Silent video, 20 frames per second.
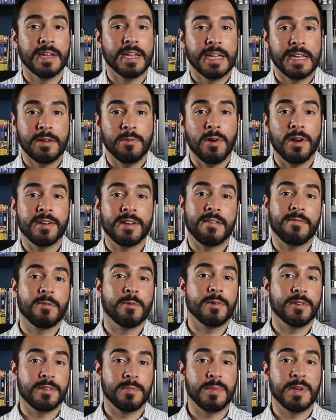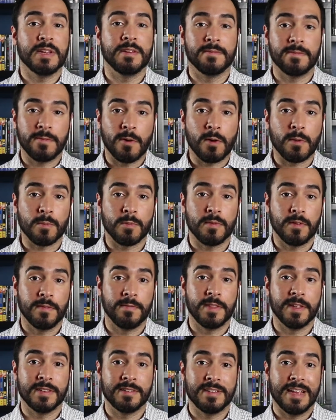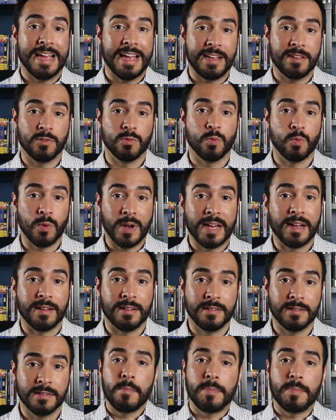he wanted everyone to be informed of this as well.